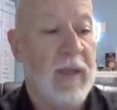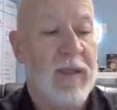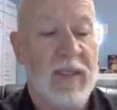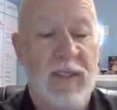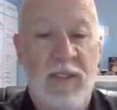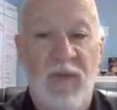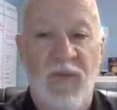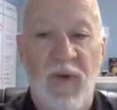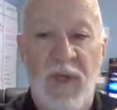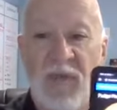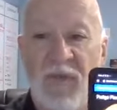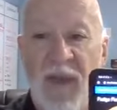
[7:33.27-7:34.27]
This is a
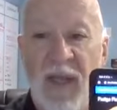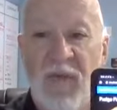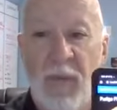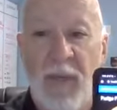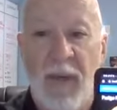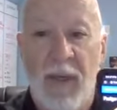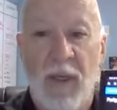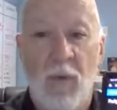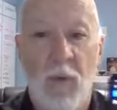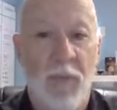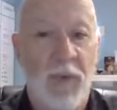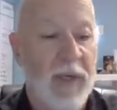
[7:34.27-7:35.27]
fudge flavor picker.
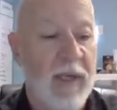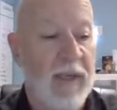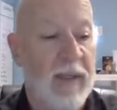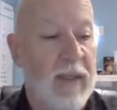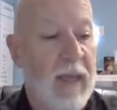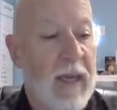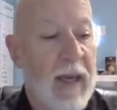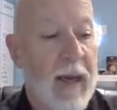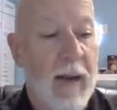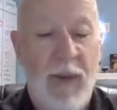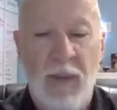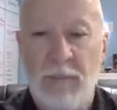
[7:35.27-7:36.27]
We'll put in
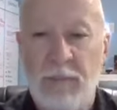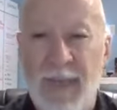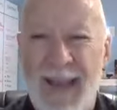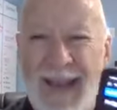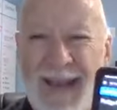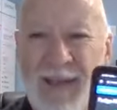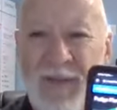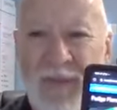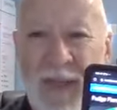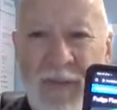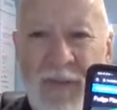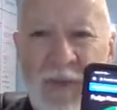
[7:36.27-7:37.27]
about eight
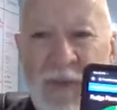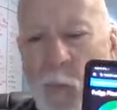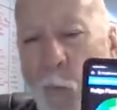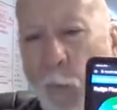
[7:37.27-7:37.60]
flavors.